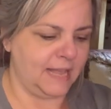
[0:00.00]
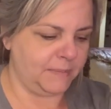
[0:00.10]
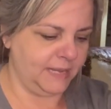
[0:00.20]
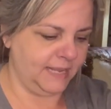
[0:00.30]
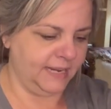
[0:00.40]
I've
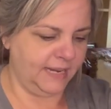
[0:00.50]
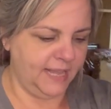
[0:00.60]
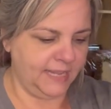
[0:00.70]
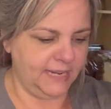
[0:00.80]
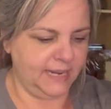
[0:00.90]
been getting
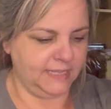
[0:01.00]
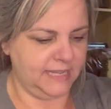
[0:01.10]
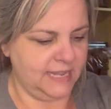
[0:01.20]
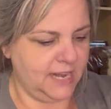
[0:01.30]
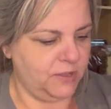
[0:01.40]
lucky,
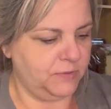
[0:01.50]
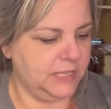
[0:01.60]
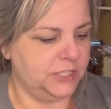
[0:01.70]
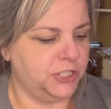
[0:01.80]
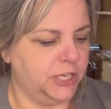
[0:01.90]
you know,
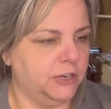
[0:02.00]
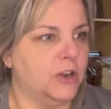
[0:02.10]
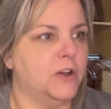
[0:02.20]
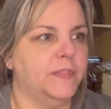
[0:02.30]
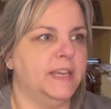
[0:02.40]
this year
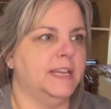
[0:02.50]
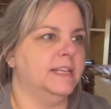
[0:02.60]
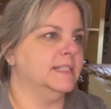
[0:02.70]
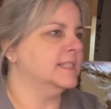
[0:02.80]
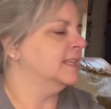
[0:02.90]
on
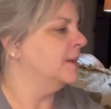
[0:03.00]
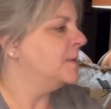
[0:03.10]
these.